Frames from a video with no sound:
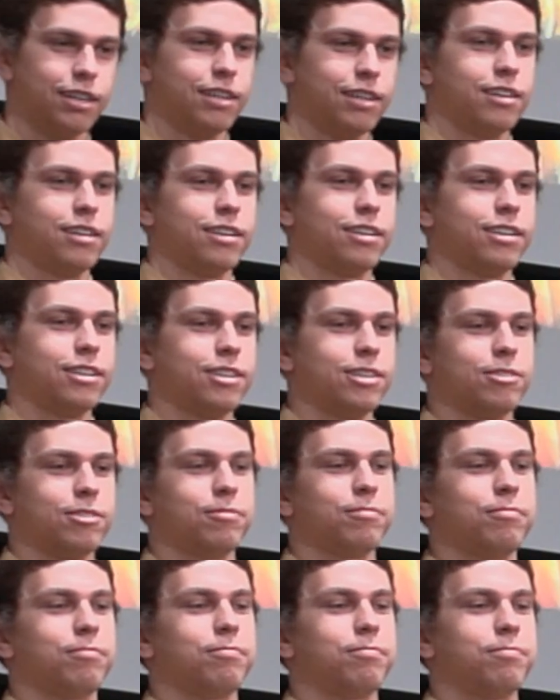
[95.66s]

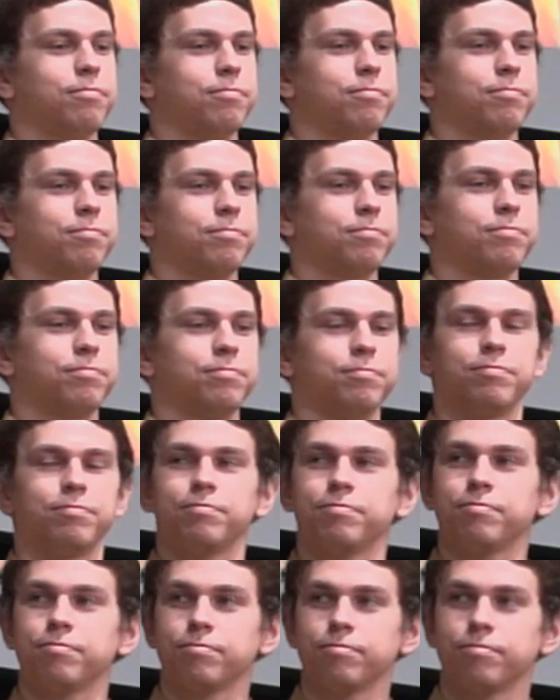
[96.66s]

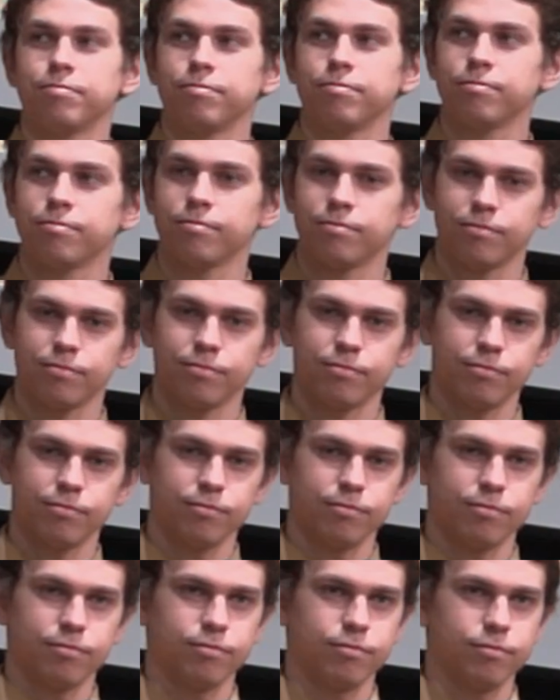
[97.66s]

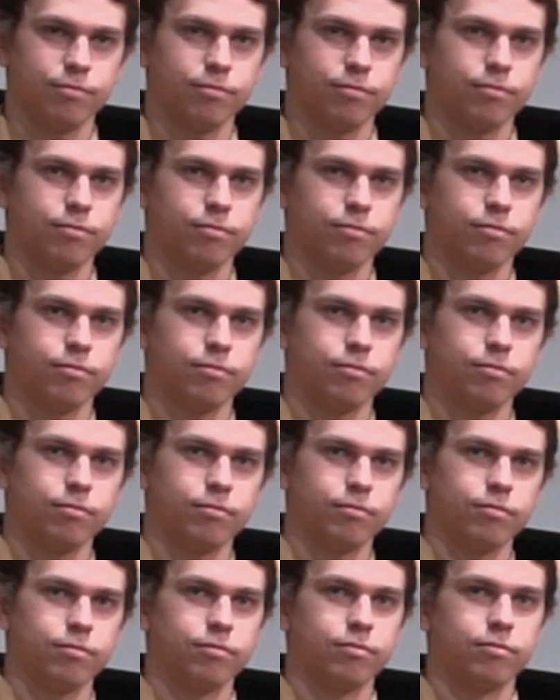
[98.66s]

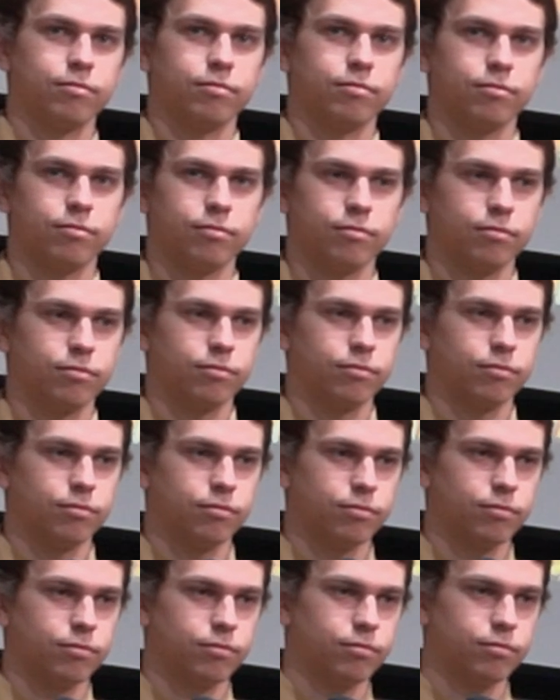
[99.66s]
This person isn't speaking.